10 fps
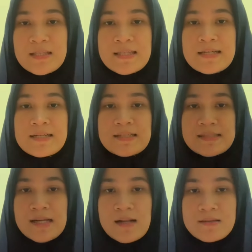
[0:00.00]
the
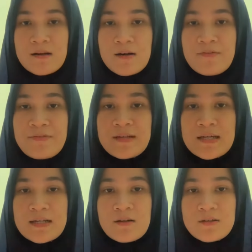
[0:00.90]
results of
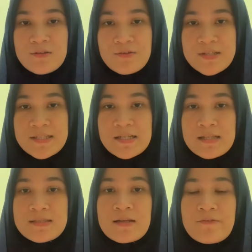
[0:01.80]
the
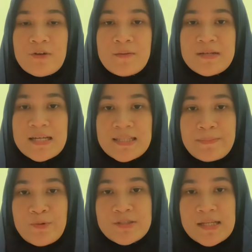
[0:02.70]
conclusions from data
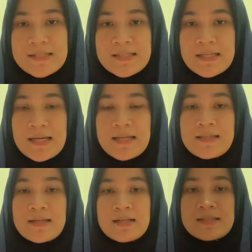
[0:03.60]
processing
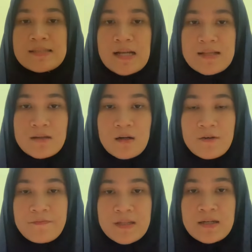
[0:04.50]
and the results
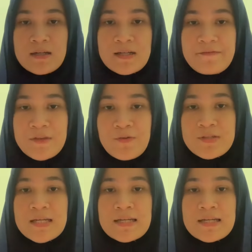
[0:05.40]
of the reviews